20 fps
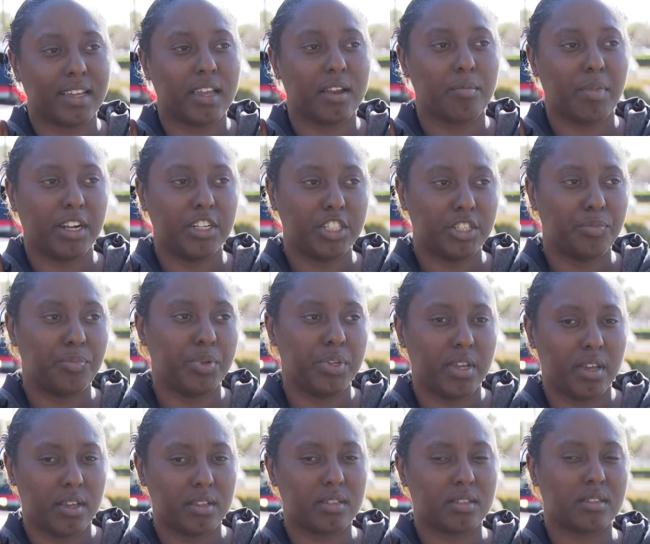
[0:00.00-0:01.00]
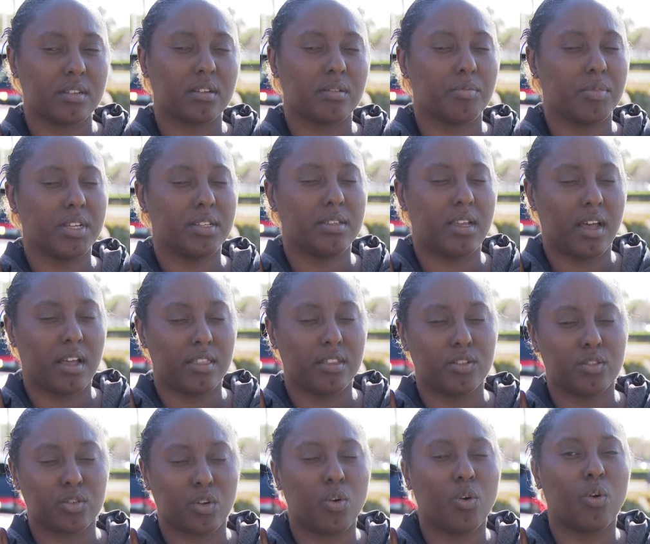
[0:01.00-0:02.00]
and My GPS took me down
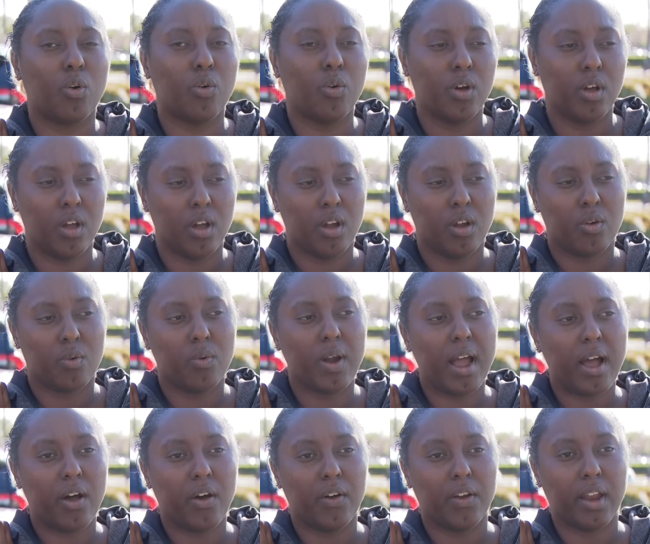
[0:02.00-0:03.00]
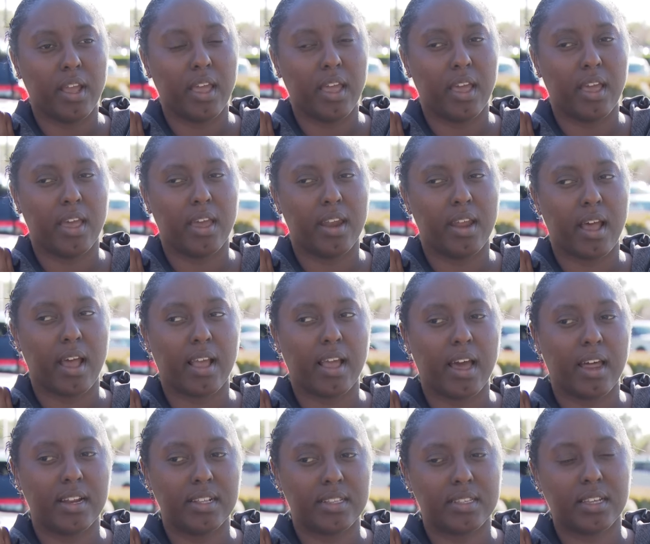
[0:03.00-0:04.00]
the toll route, and I
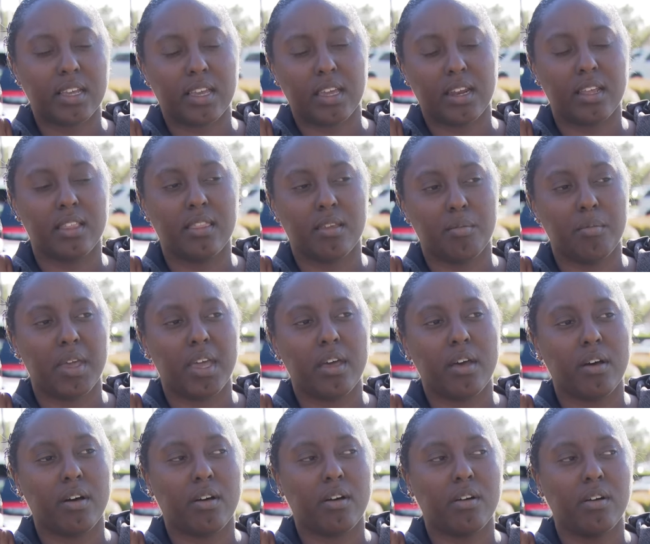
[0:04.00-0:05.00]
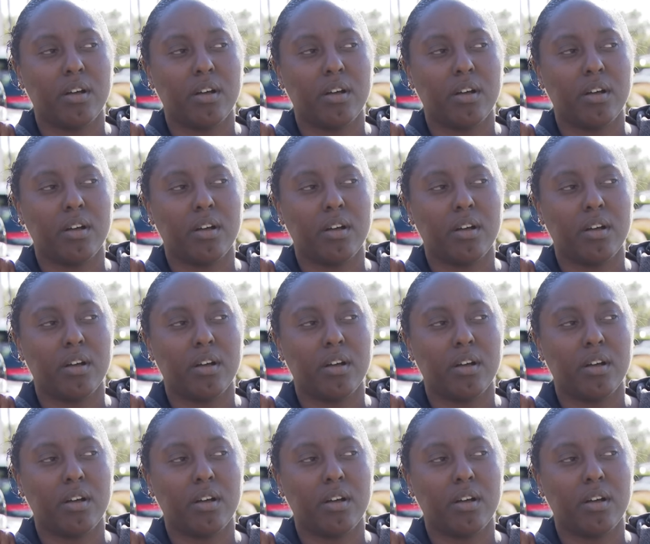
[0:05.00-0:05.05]
got a ticket in the mail